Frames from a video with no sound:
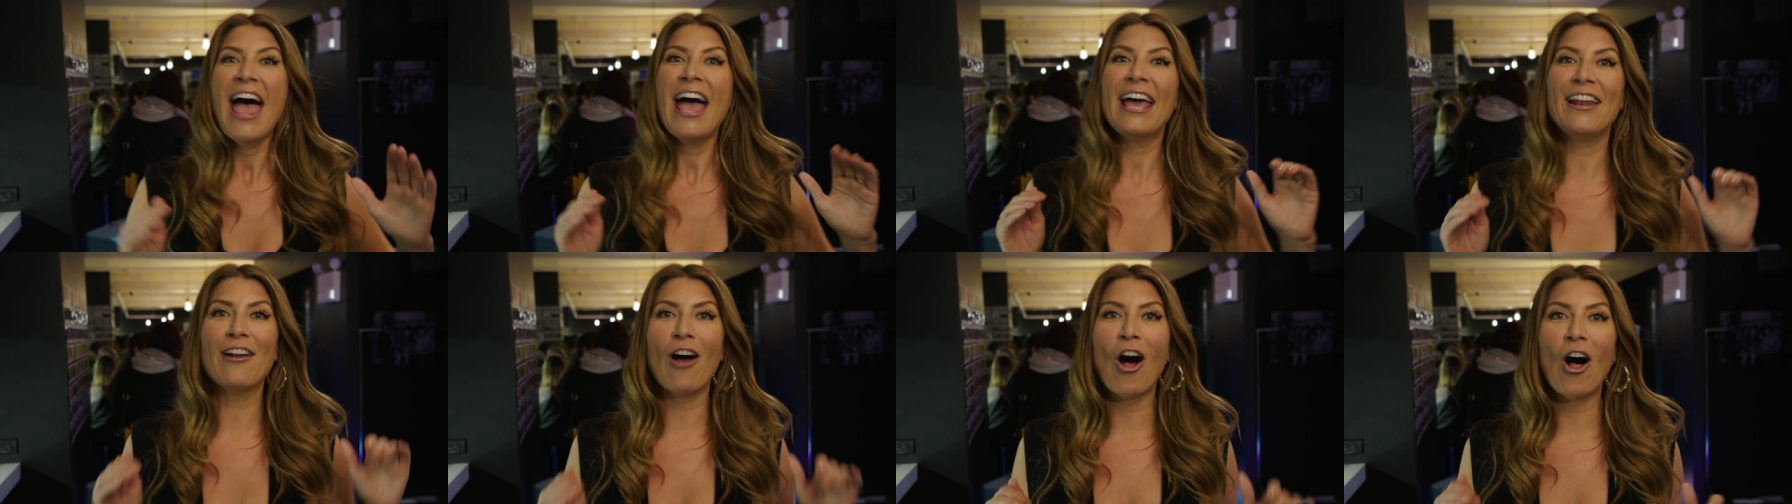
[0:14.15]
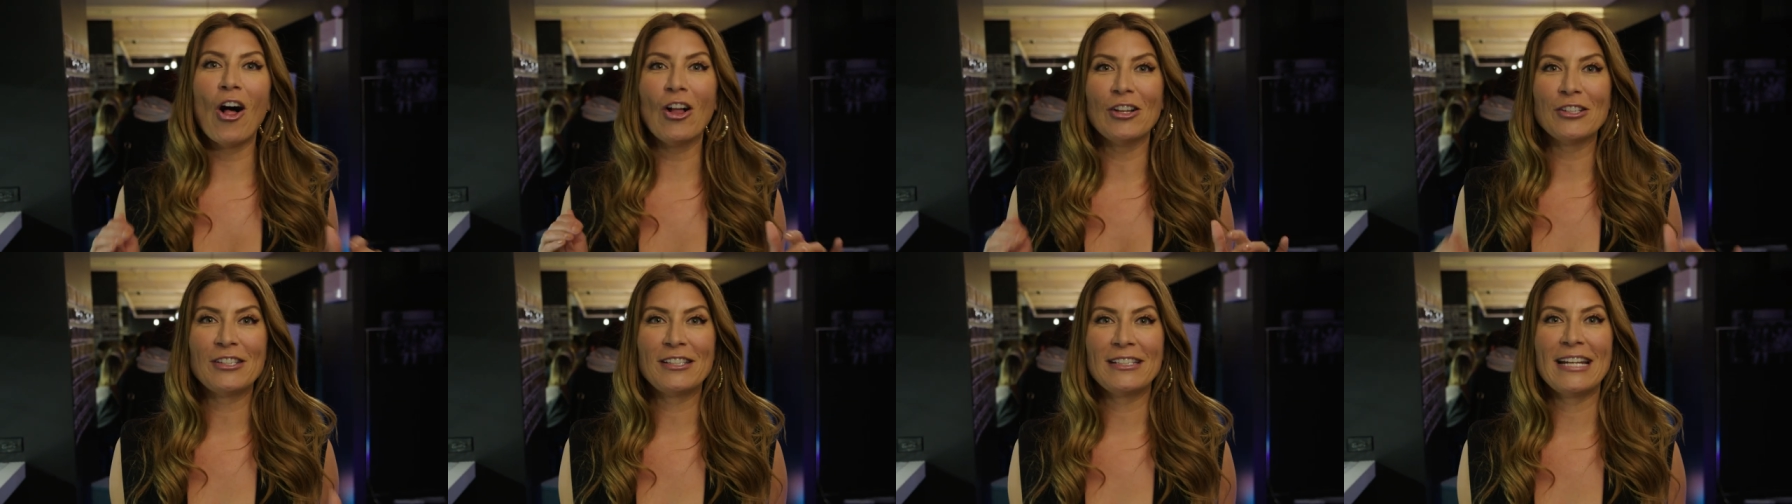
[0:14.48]
an
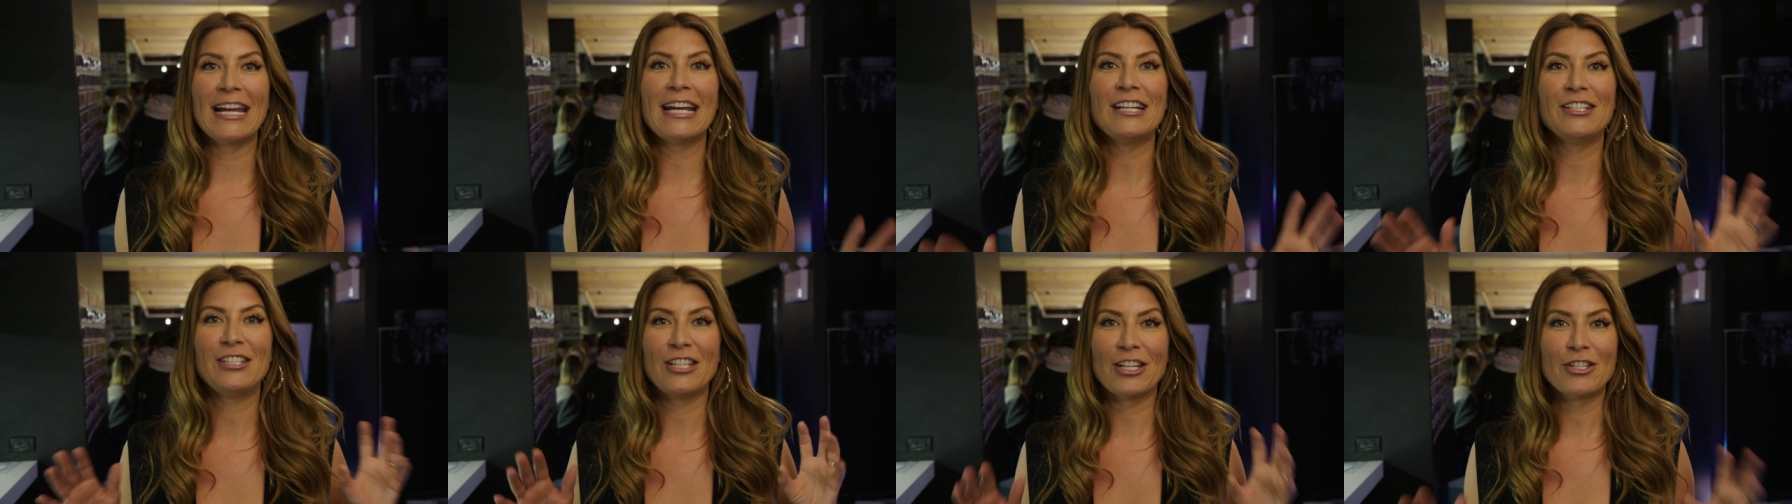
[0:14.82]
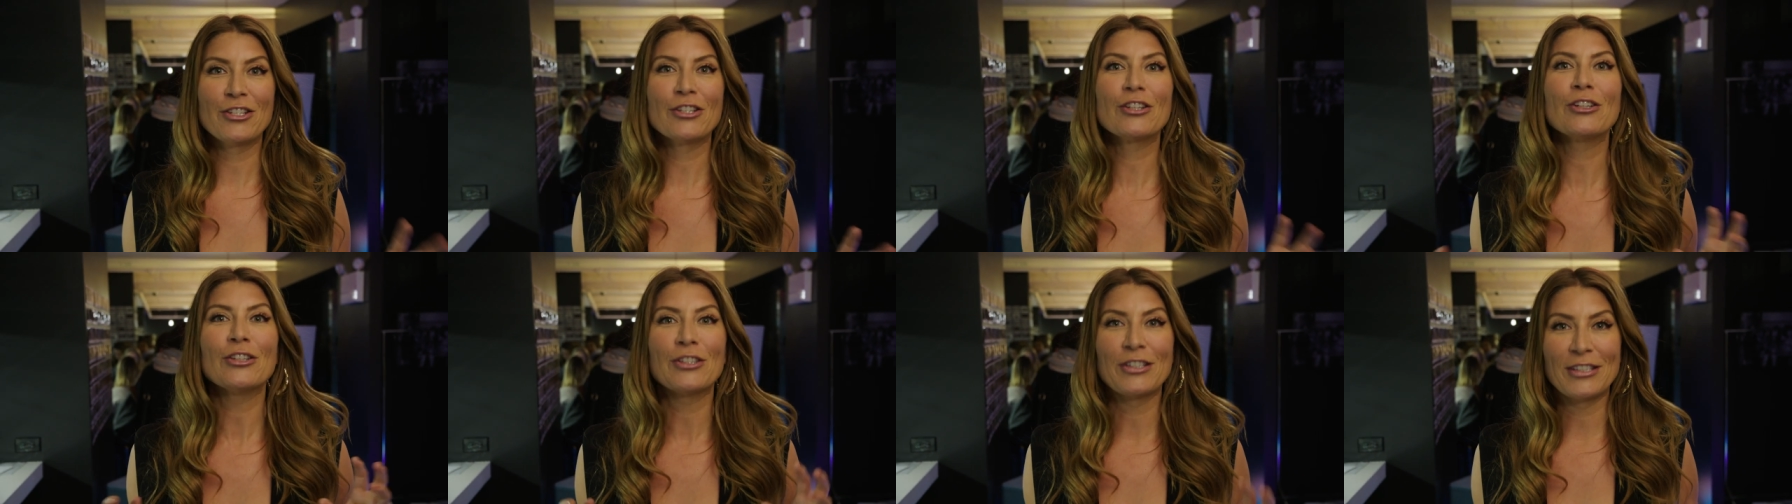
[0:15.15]
Allstate
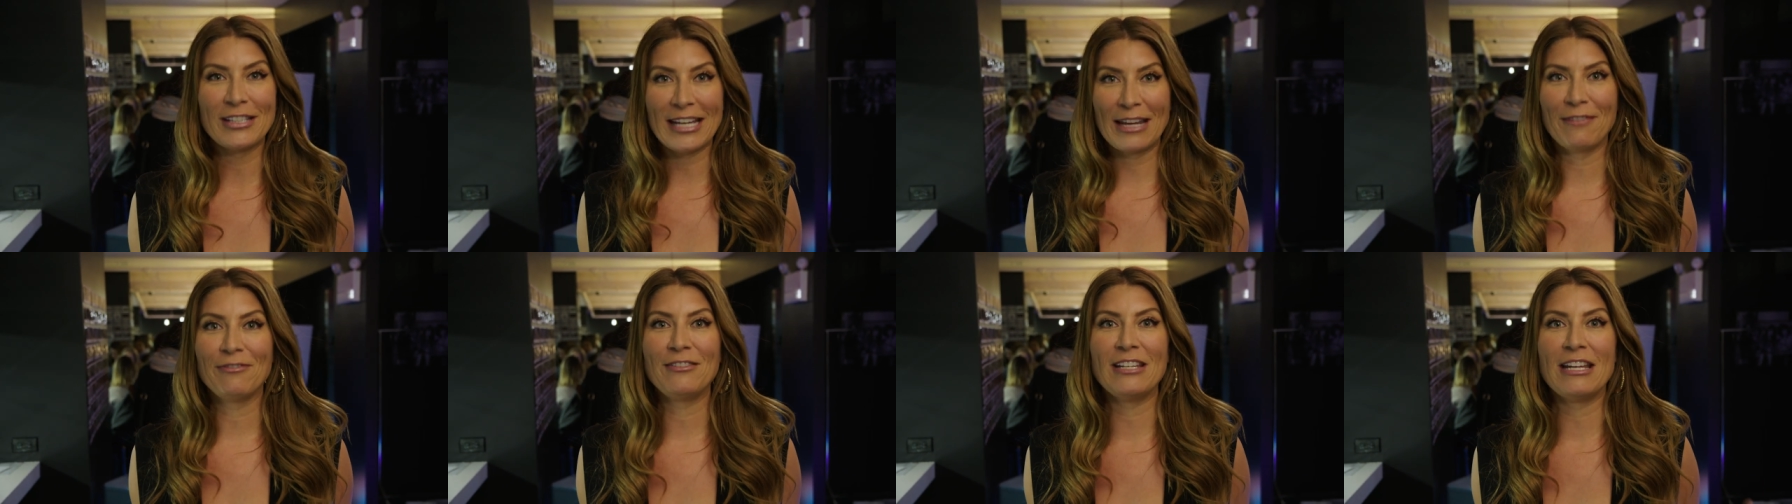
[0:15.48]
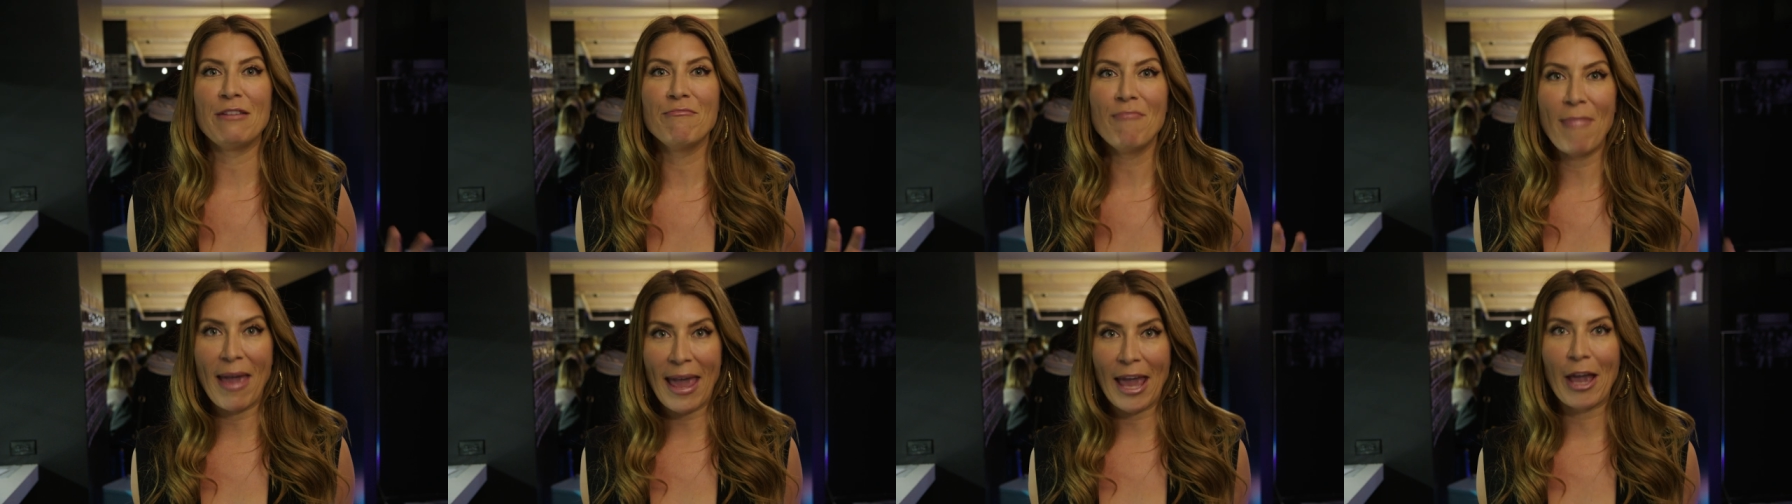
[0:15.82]
digital
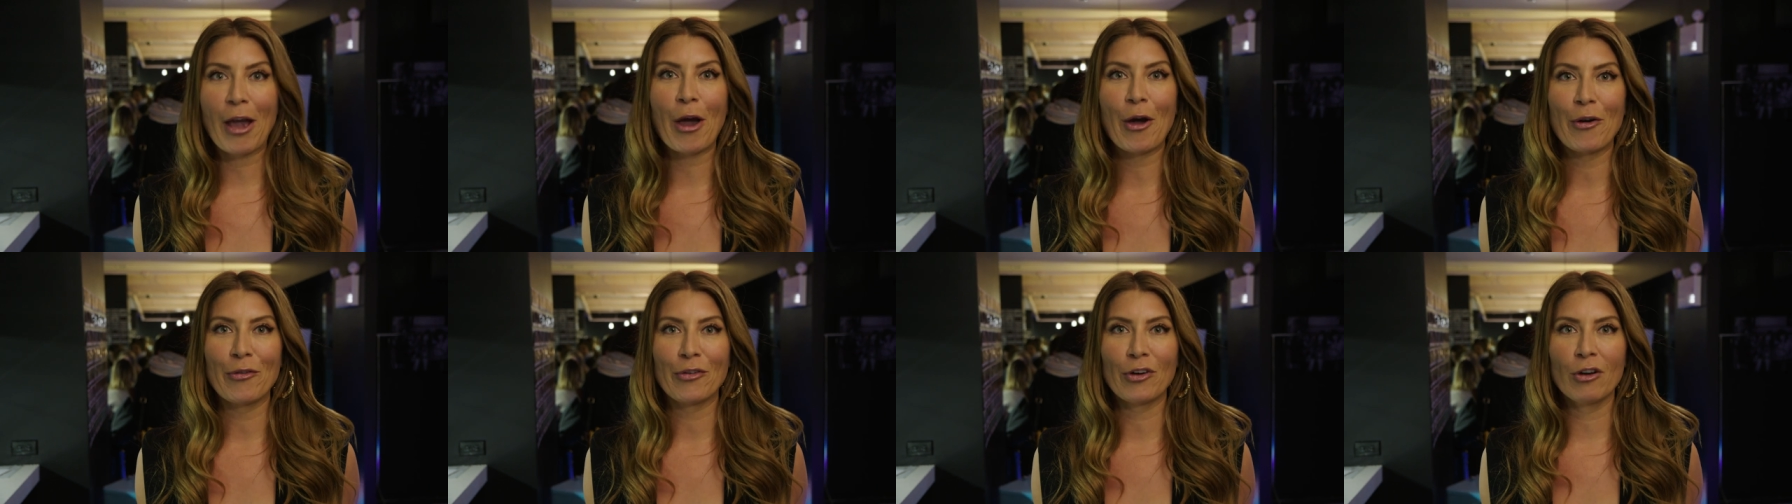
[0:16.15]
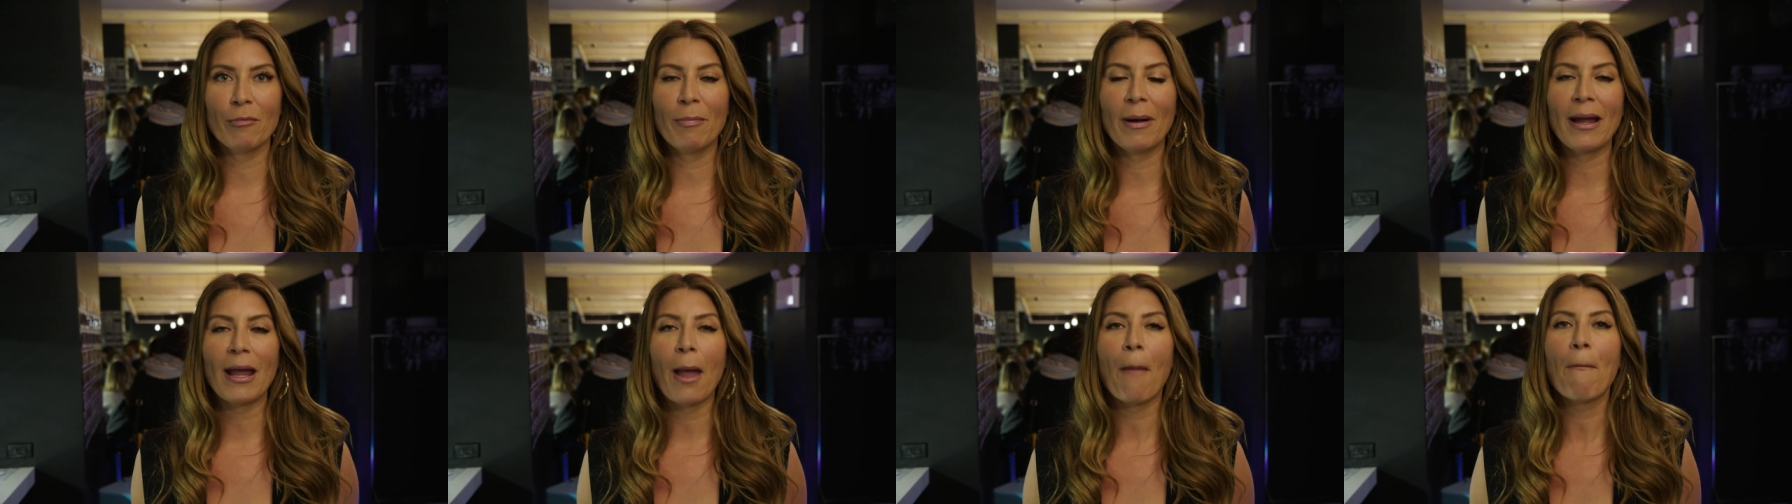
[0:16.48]
safety
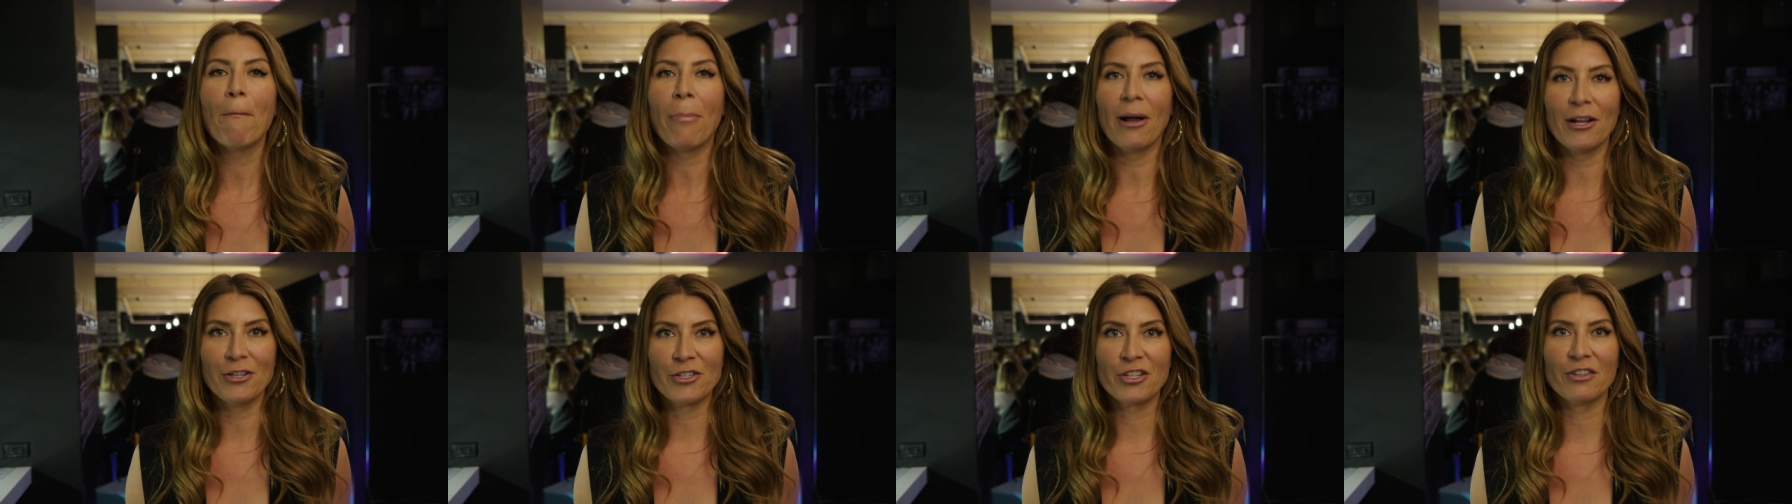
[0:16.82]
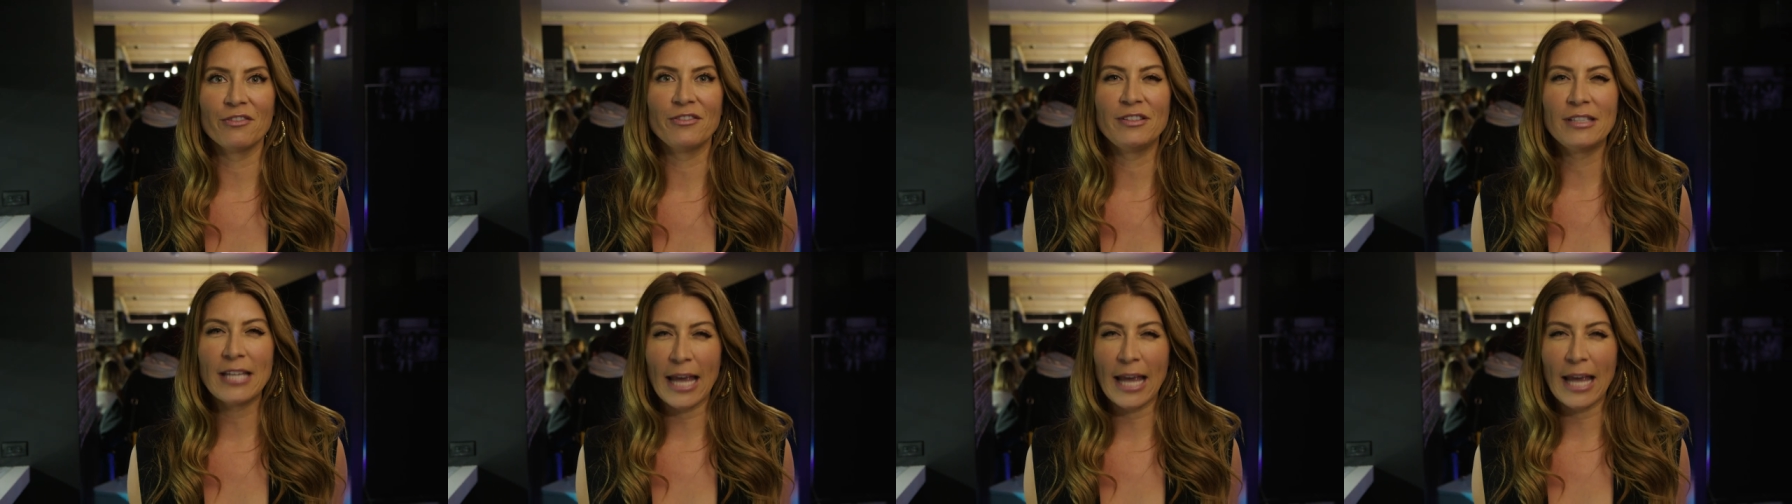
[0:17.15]
makeover by a bunch of